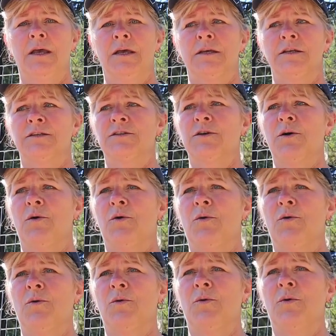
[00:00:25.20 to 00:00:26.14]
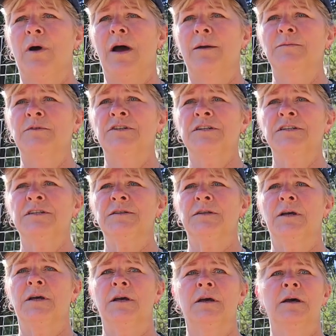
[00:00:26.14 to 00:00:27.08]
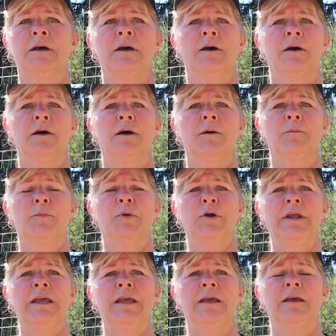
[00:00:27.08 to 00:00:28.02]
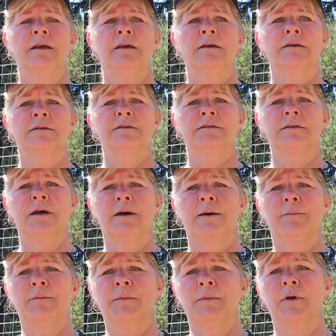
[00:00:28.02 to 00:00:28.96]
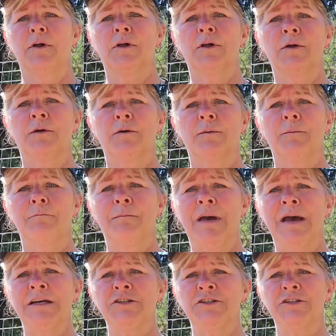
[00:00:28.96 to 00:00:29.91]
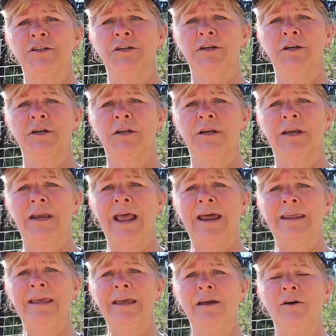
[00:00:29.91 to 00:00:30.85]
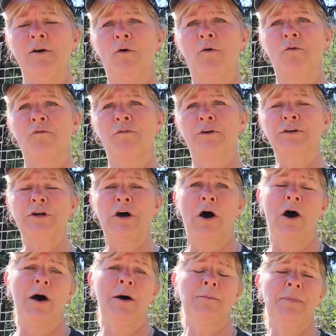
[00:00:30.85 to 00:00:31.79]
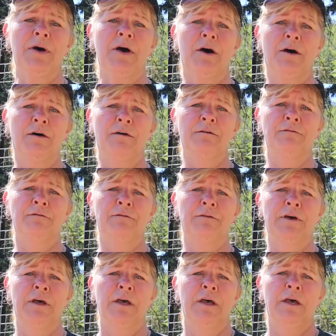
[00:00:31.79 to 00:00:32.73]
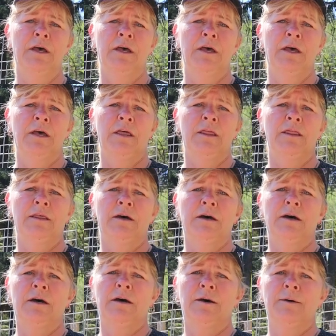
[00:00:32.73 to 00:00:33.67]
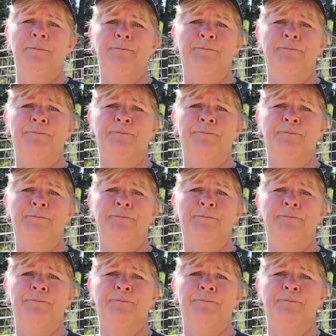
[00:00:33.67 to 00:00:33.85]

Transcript: So I'm just putting some mesh netting over top of the